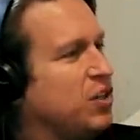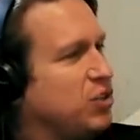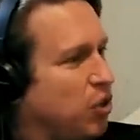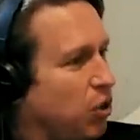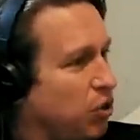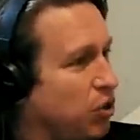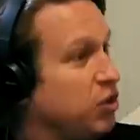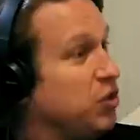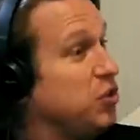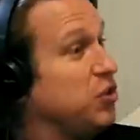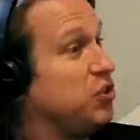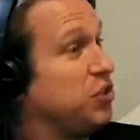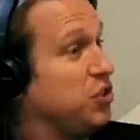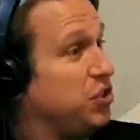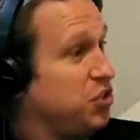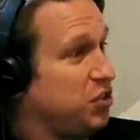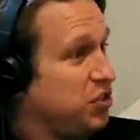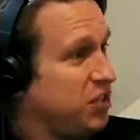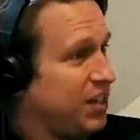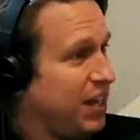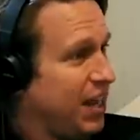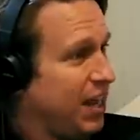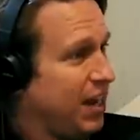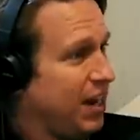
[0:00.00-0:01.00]
told you you should do
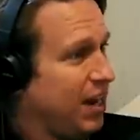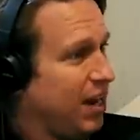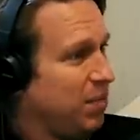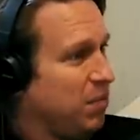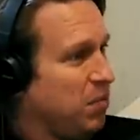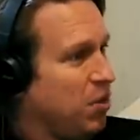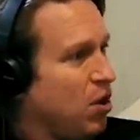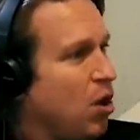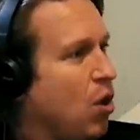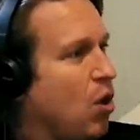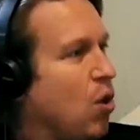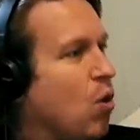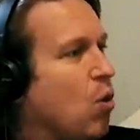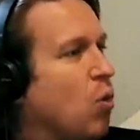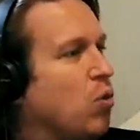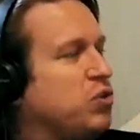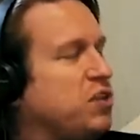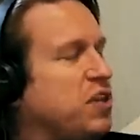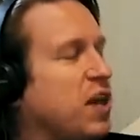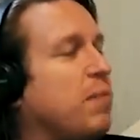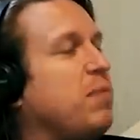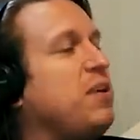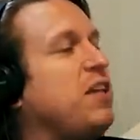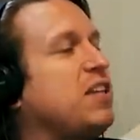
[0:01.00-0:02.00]
stand up. Yeah.
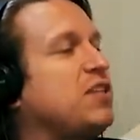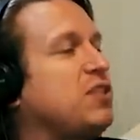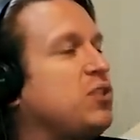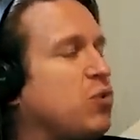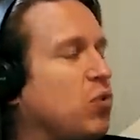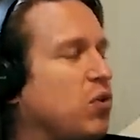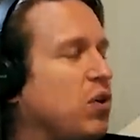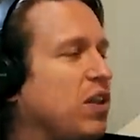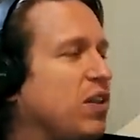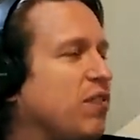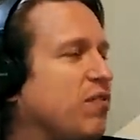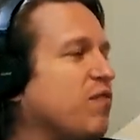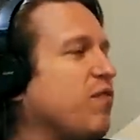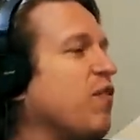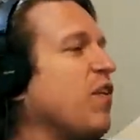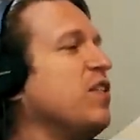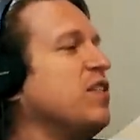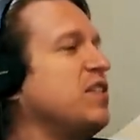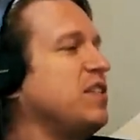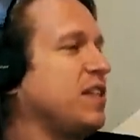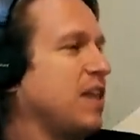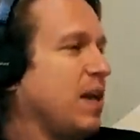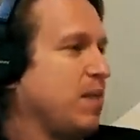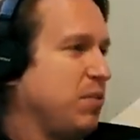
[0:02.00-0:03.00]
Tell me the story of the
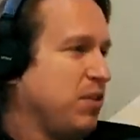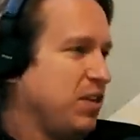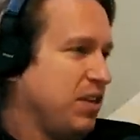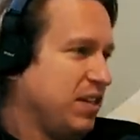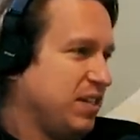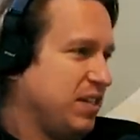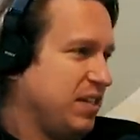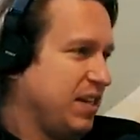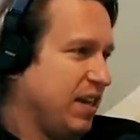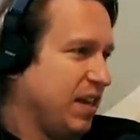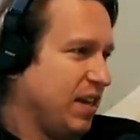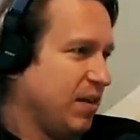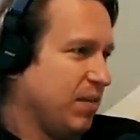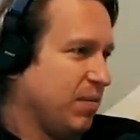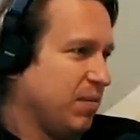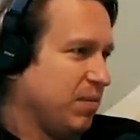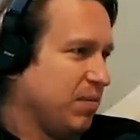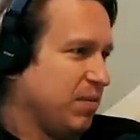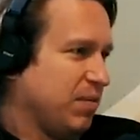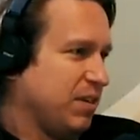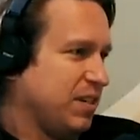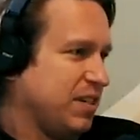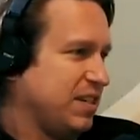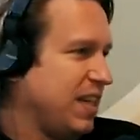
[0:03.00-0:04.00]
first time you did stand up
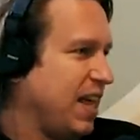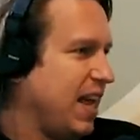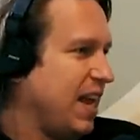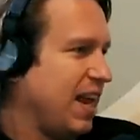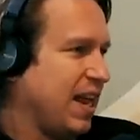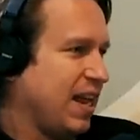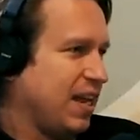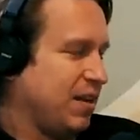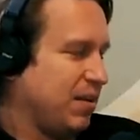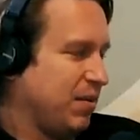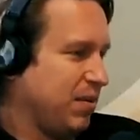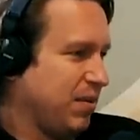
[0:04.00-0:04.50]
because that had